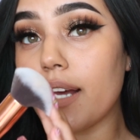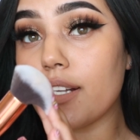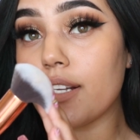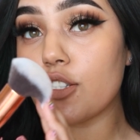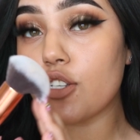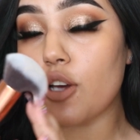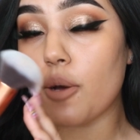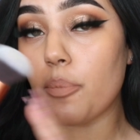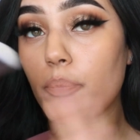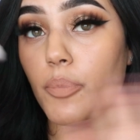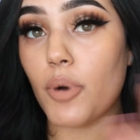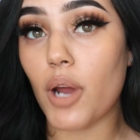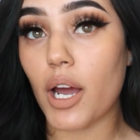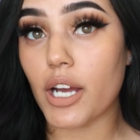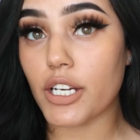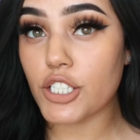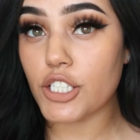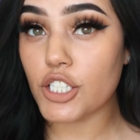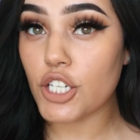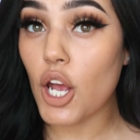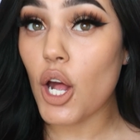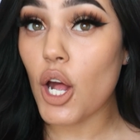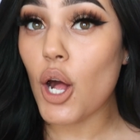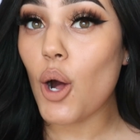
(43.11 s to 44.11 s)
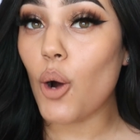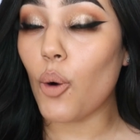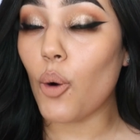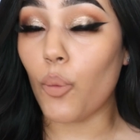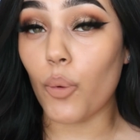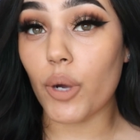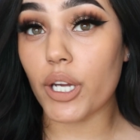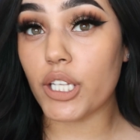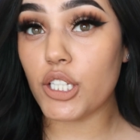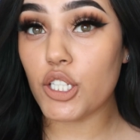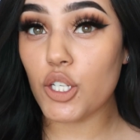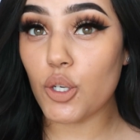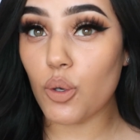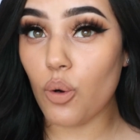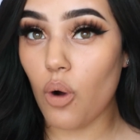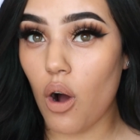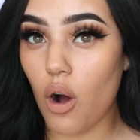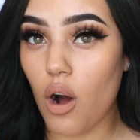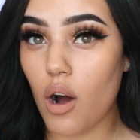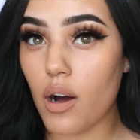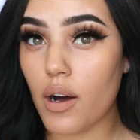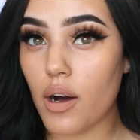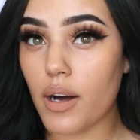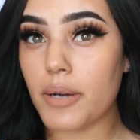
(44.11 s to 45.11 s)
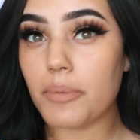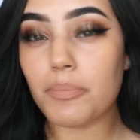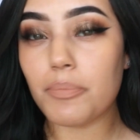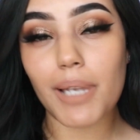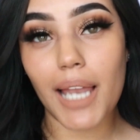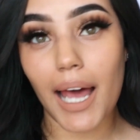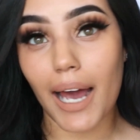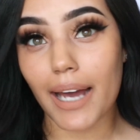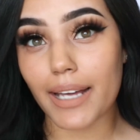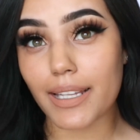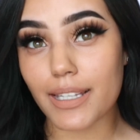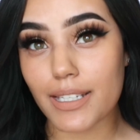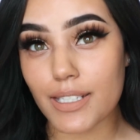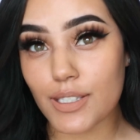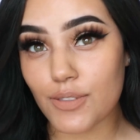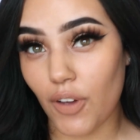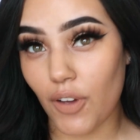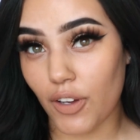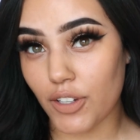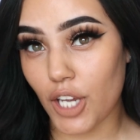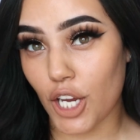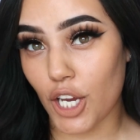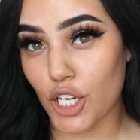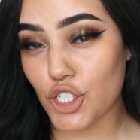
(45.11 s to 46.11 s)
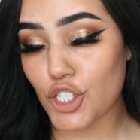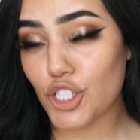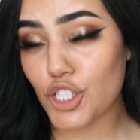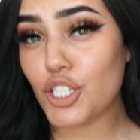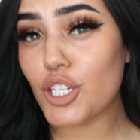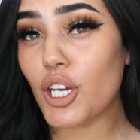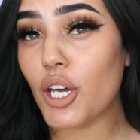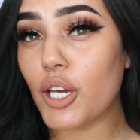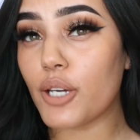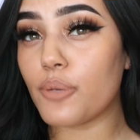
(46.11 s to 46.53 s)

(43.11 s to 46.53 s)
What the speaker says: flat top brush when you are applying this foundation.